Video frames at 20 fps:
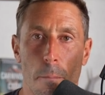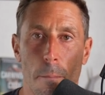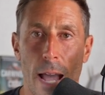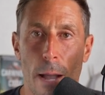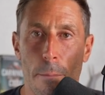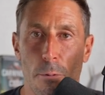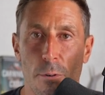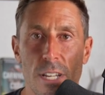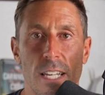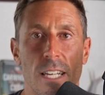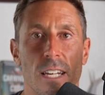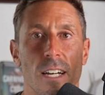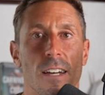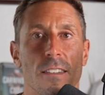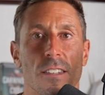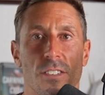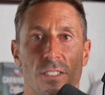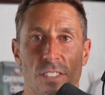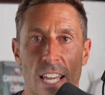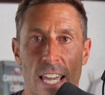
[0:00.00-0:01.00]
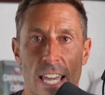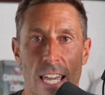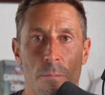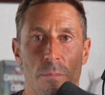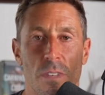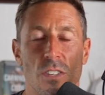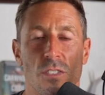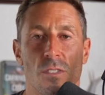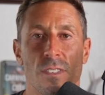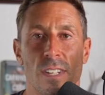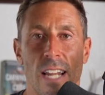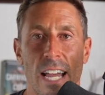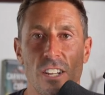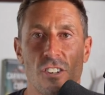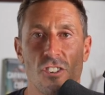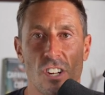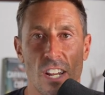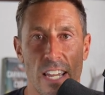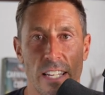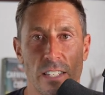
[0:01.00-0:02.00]
Paprika, the same. These are
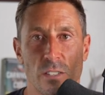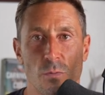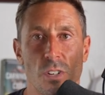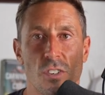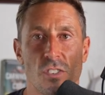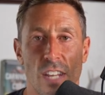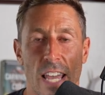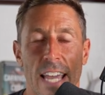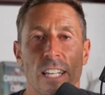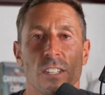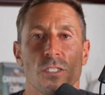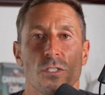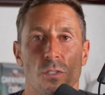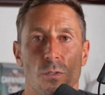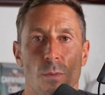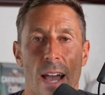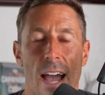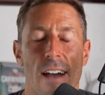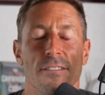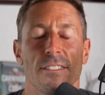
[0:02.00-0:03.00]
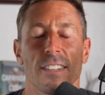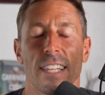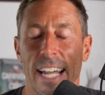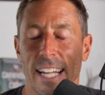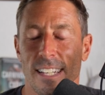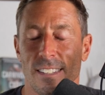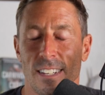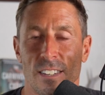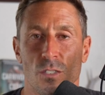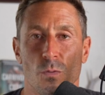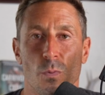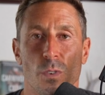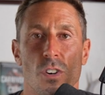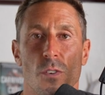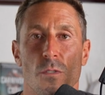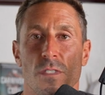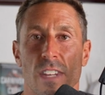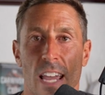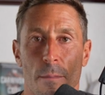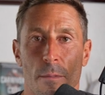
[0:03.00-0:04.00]
nightshades, which tend to have lectins, which
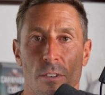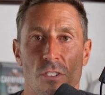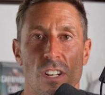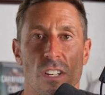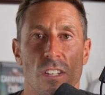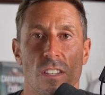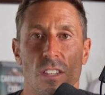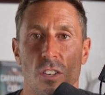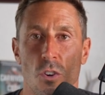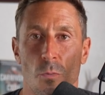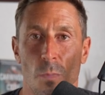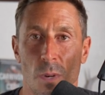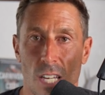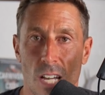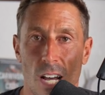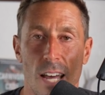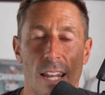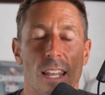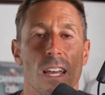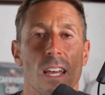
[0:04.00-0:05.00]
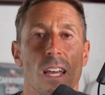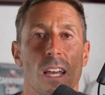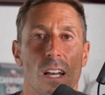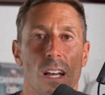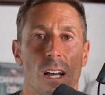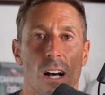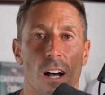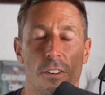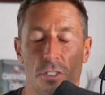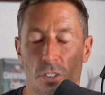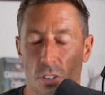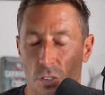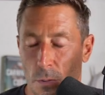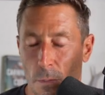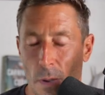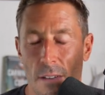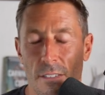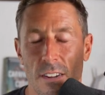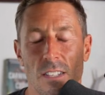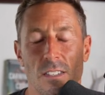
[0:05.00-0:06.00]
are damaging to the human gut. I'll show
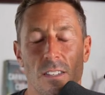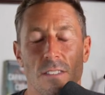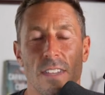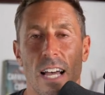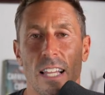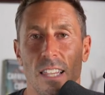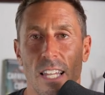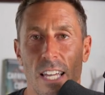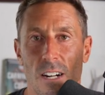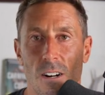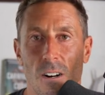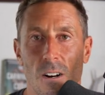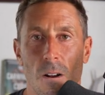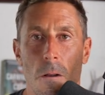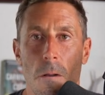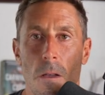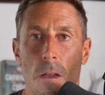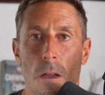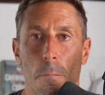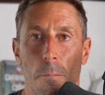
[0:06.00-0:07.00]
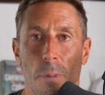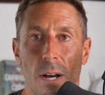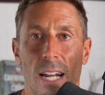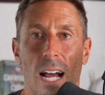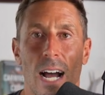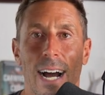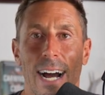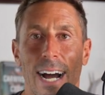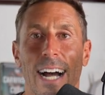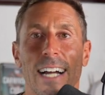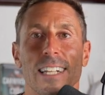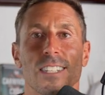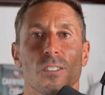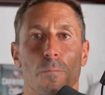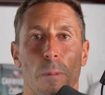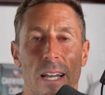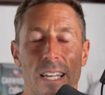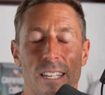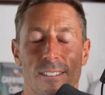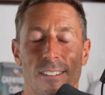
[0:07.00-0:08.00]
some evidence of that later. But hot
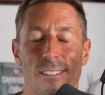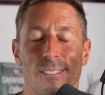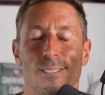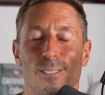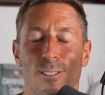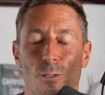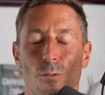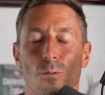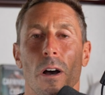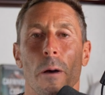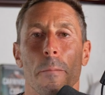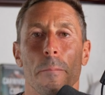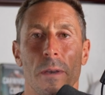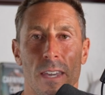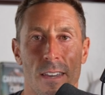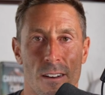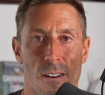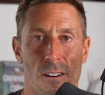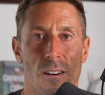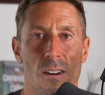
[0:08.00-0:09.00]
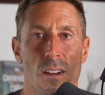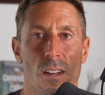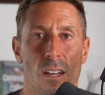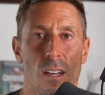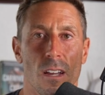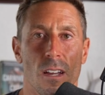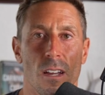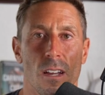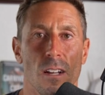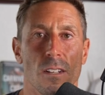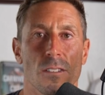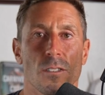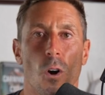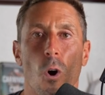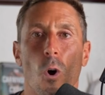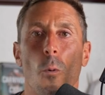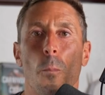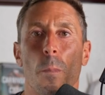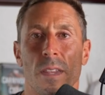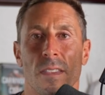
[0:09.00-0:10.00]
spices do appear to
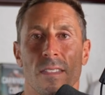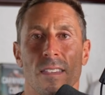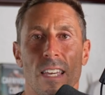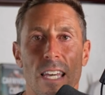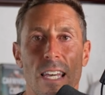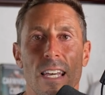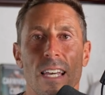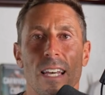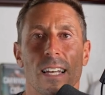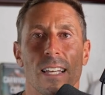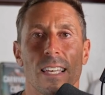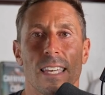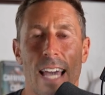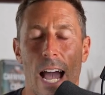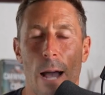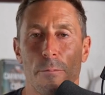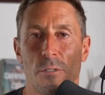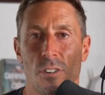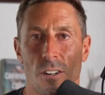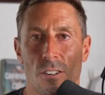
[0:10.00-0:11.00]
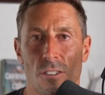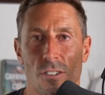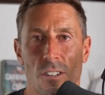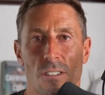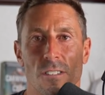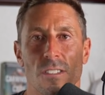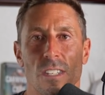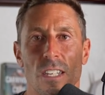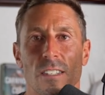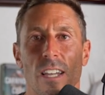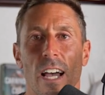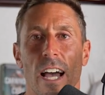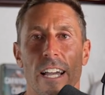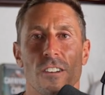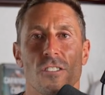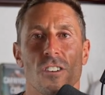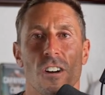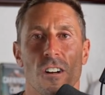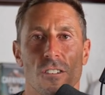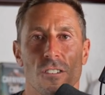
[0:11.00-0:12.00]
open the gap junctions, the
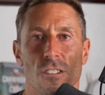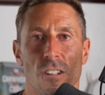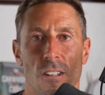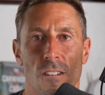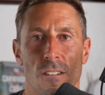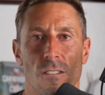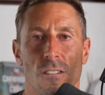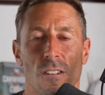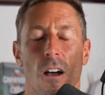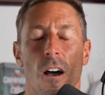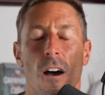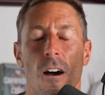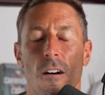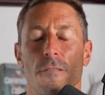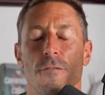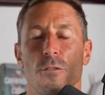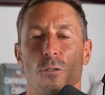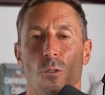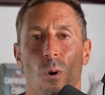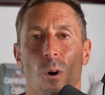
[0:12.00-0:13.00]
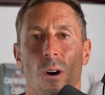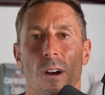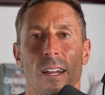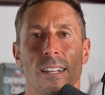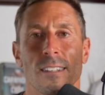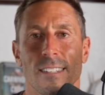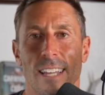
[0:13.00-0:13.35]
tight junctions of your